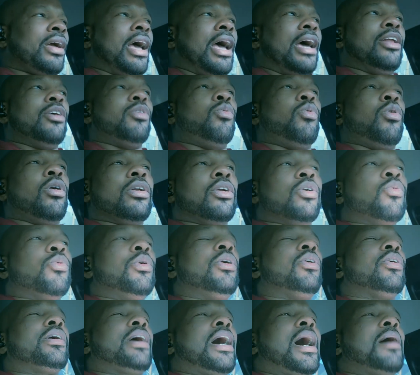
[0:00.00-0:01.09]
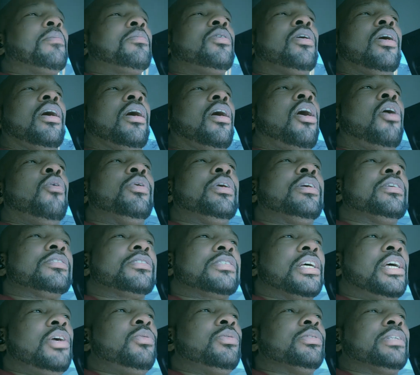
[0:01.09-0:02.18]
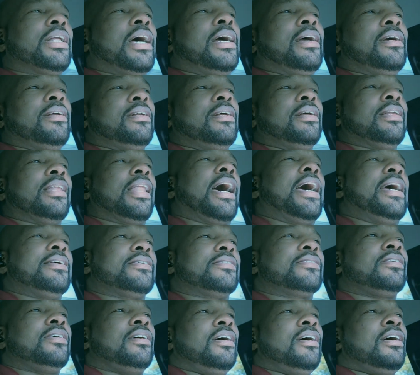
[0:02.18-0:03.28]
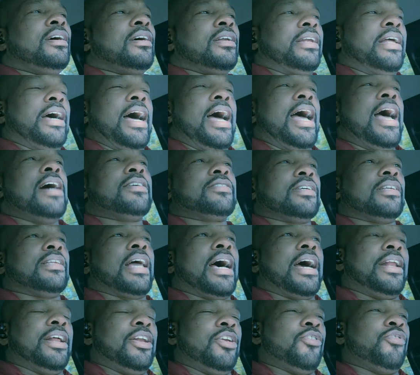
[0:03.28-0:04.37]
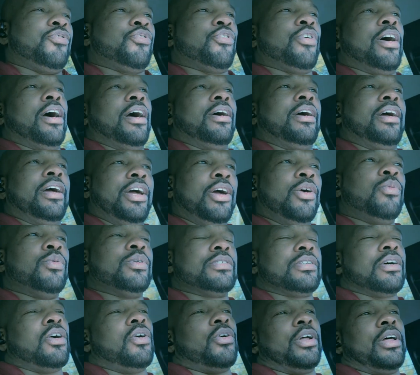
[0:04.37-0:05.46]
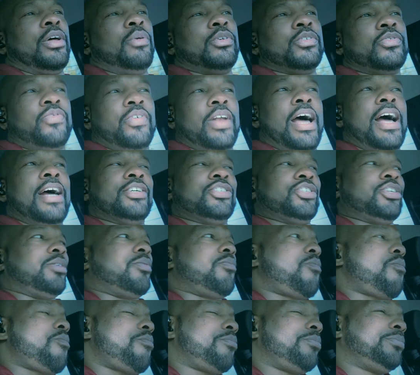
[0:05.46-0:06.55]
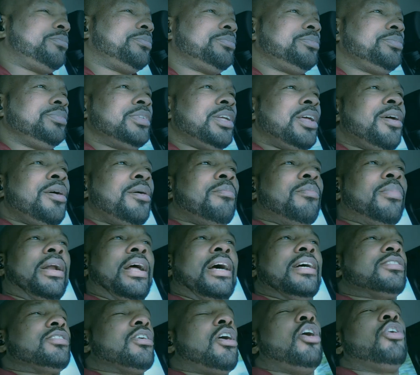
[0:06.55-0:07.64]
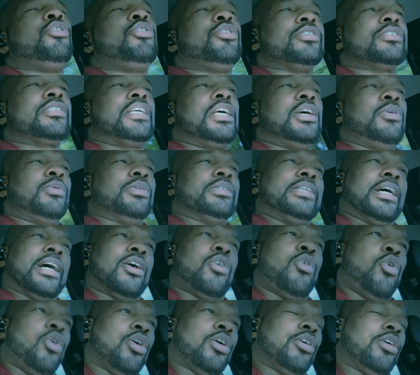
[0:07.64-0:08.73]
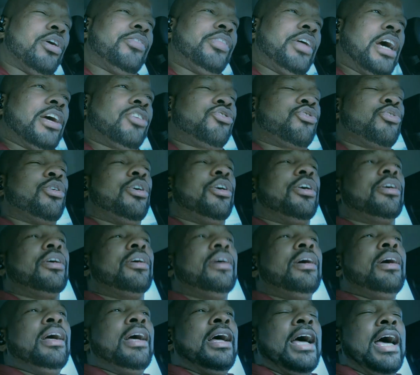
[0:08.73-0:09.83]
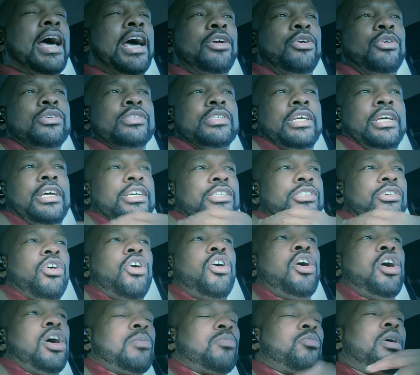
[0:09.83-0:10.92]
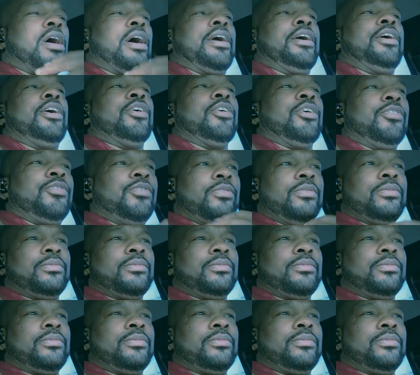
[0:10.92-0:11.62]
And it wasn't a real cop car. All we could see was like the lights, the hazard light in the front. It was on, it was flashing. But that's all you could see was the corner of that truck, and you can see his arm right here.